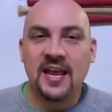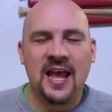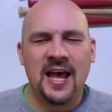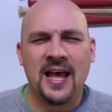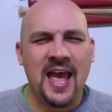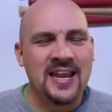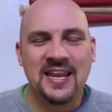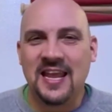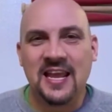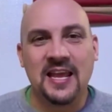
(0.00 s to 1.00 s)
in
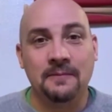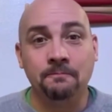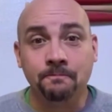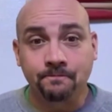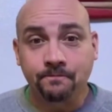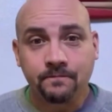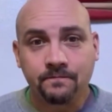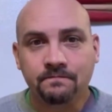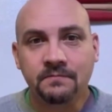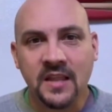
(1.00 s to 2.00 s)
editing and
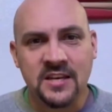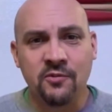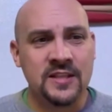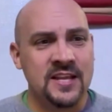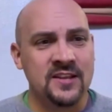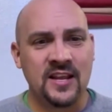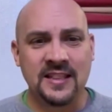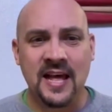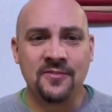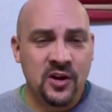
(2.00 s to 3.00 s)
different things
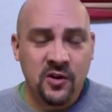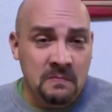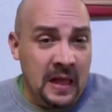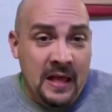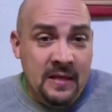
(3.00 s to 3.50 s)
like that, they're